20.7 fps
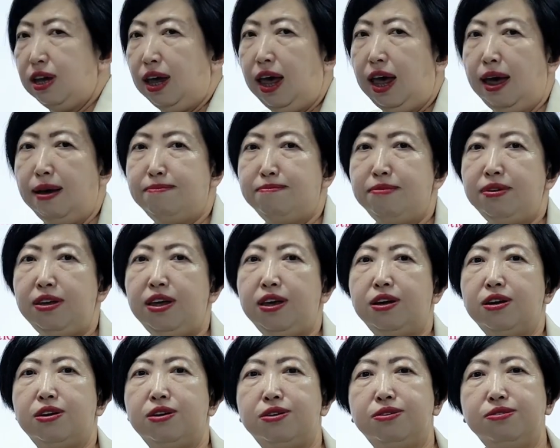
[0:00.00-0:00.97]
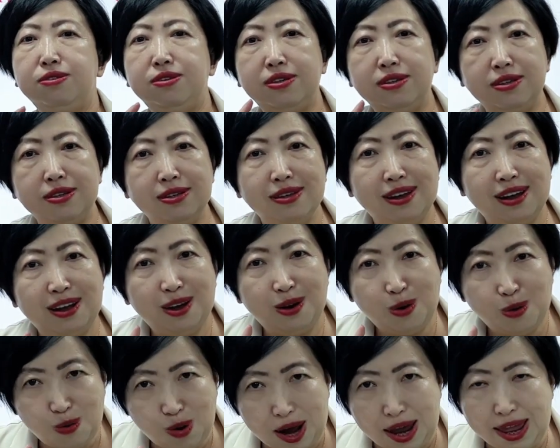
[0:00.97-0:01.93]
m equals
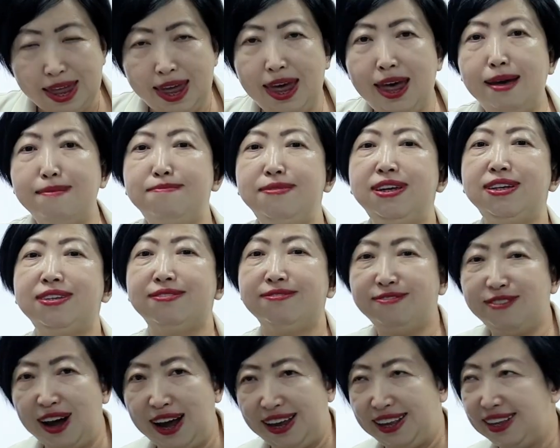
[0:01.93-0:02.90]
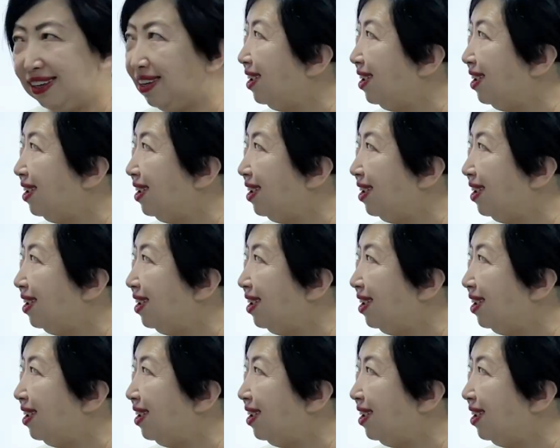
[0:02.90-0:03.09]
1. M is 1.